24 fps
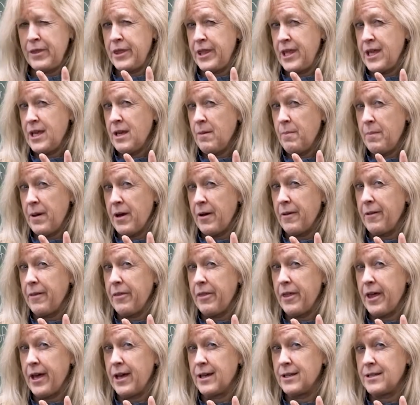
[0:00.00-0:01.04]
Think about
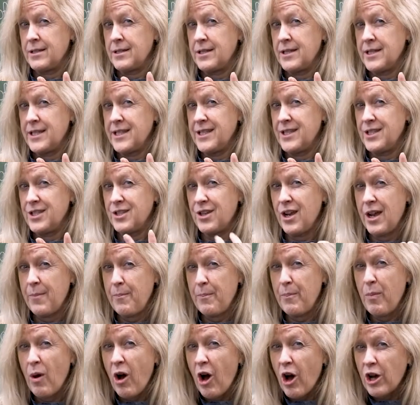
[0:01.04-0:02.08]
that. Is it
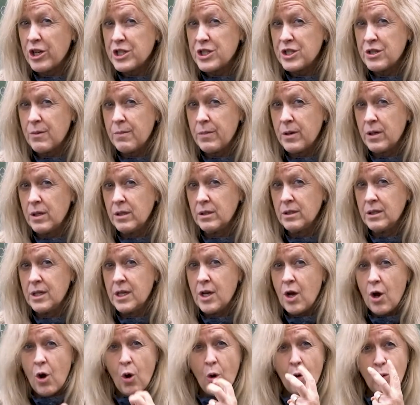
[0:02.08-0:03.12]
possible?
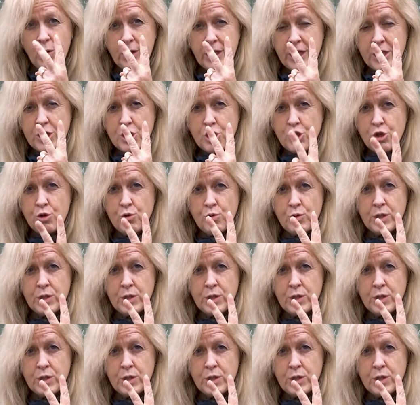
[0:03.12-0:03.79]
Only two